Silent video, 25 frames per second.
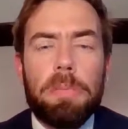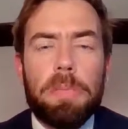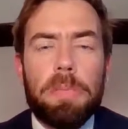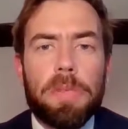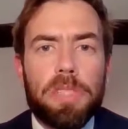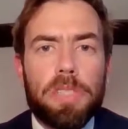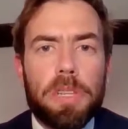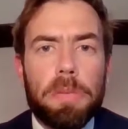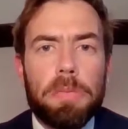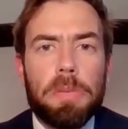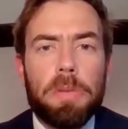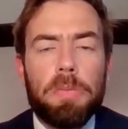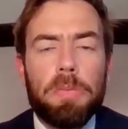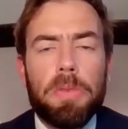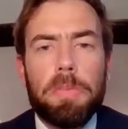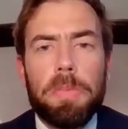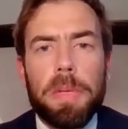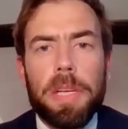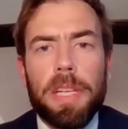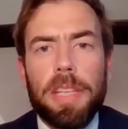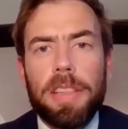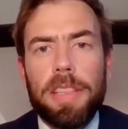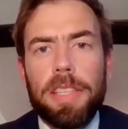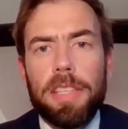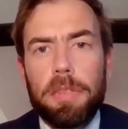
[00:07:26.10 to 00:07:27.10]
our prescription would
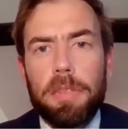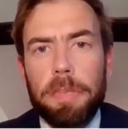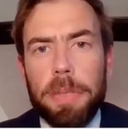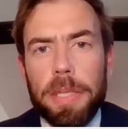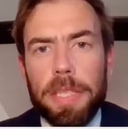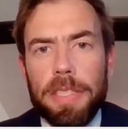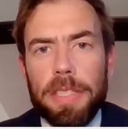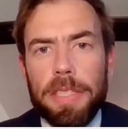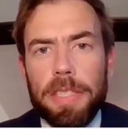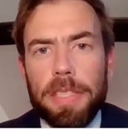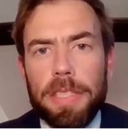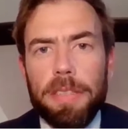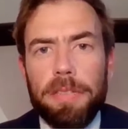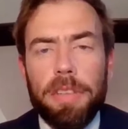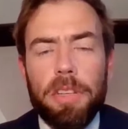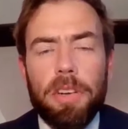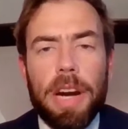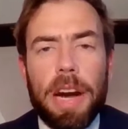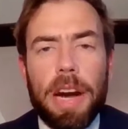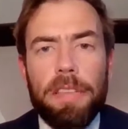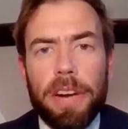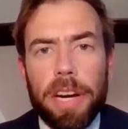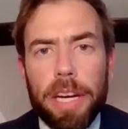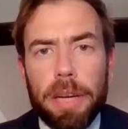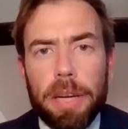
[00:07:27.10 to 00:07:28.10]
be a little bit
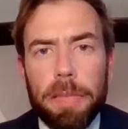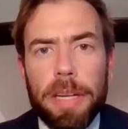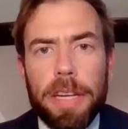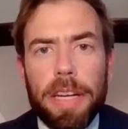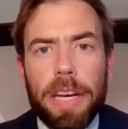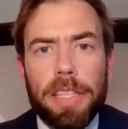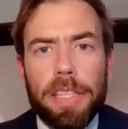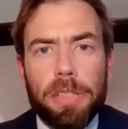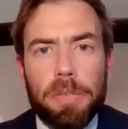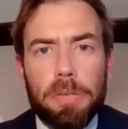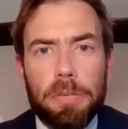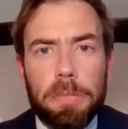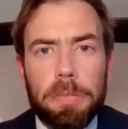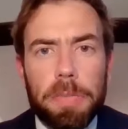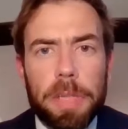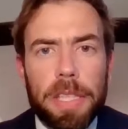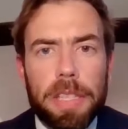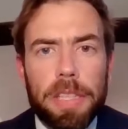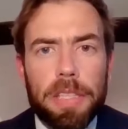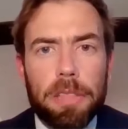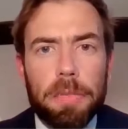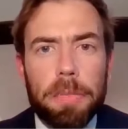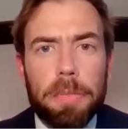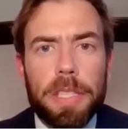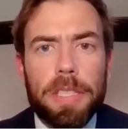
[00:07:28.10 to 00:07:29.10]
different, or our recommendation would be a
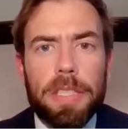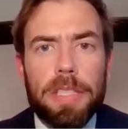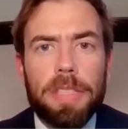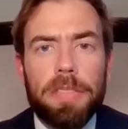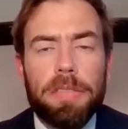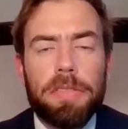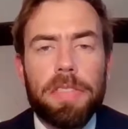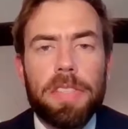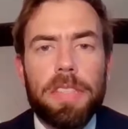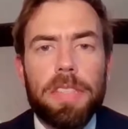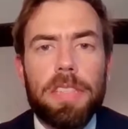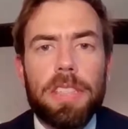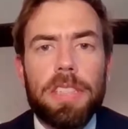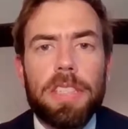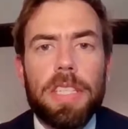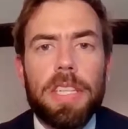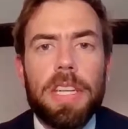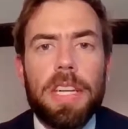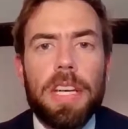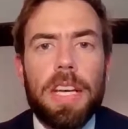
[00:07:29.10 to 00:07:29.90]
little bit different.